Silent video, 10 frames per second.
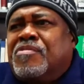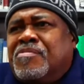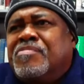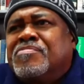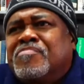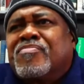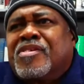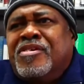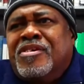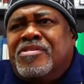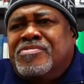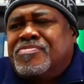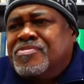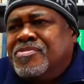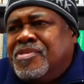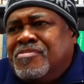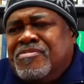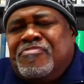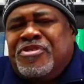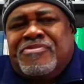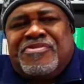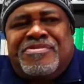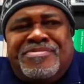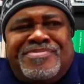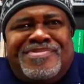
Wow. Yeah. Oh, it was beautiful.